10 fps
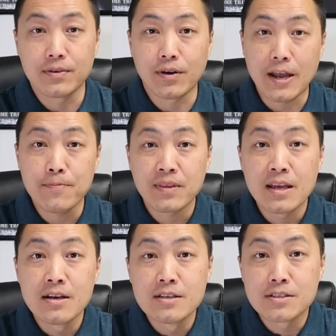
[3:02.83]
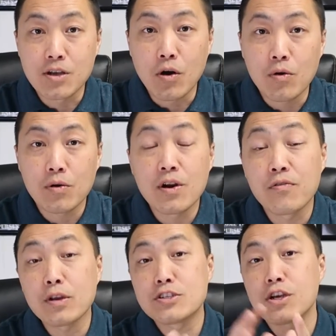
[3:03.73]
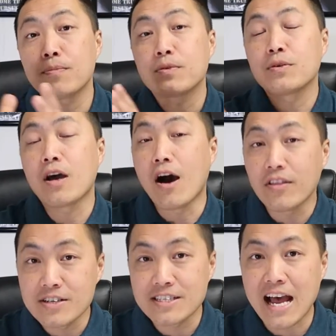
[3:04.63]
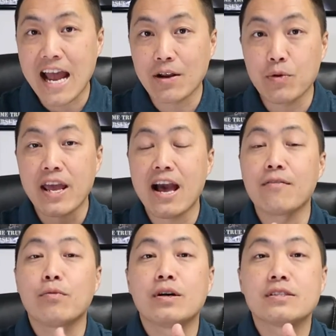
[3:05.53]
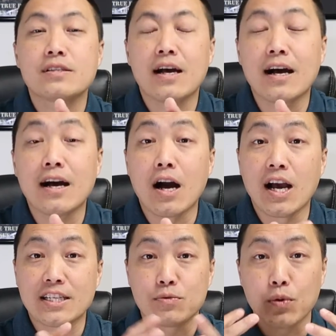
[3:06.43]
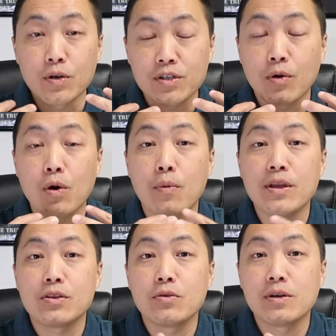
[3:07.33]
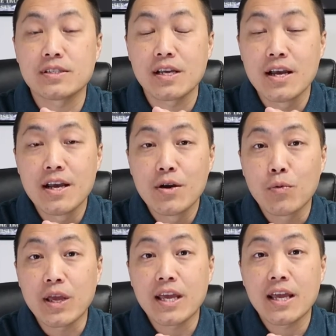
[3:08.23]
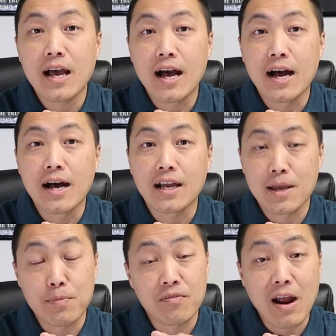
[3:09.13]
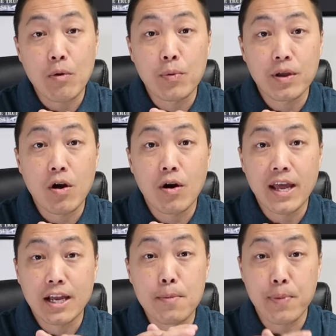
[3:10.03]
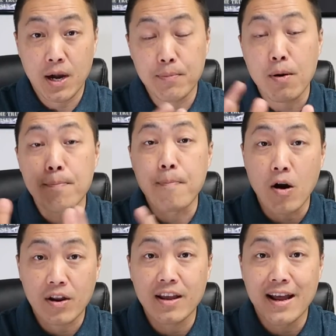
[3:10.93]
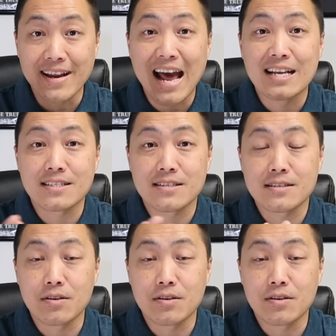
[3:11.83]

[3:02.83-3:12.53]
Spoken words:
Okay, so if we jump to the other side, we have as realtor, what we do is we can provide what we call a comparable market analysis.